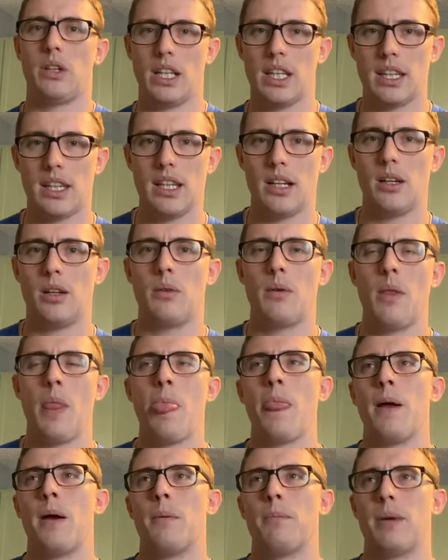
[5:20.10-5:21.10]
to get there.
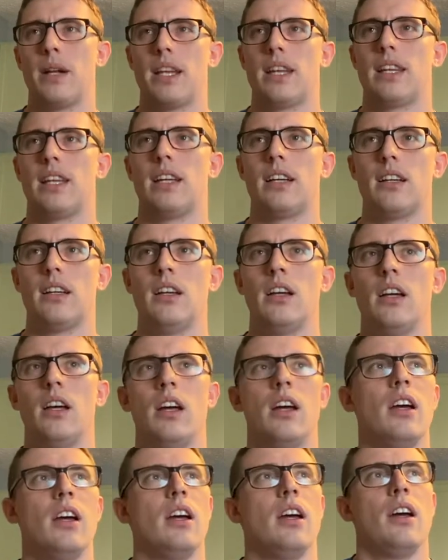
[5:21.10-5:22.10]
But I think
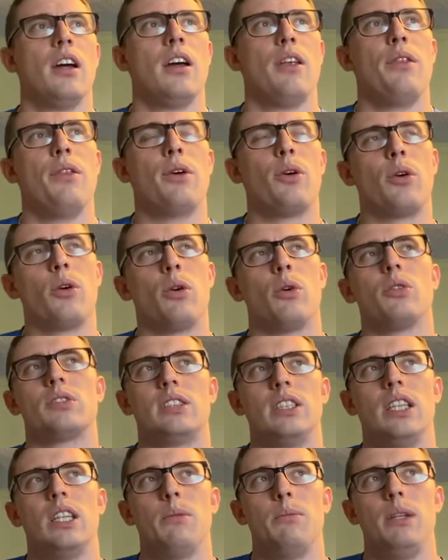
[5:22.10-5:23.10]
the goals
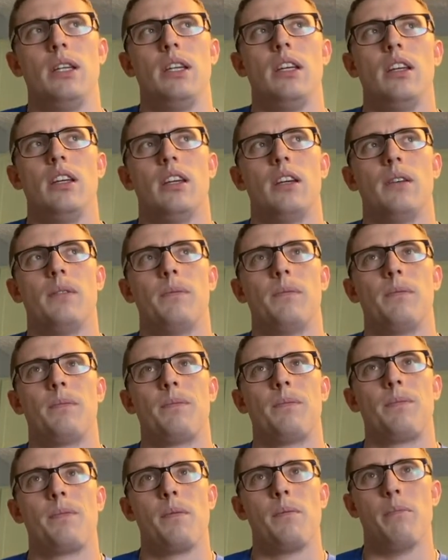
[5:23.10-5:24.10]
need to be
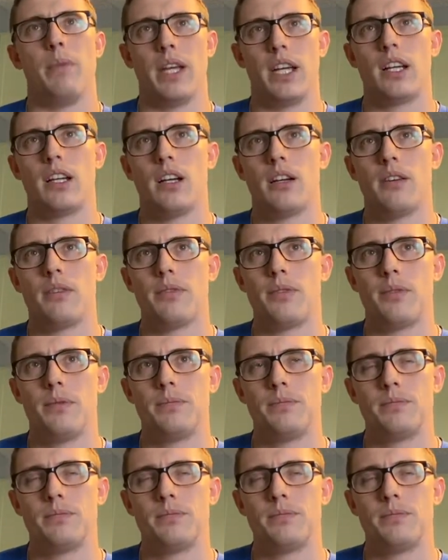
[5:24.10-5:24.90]
big enough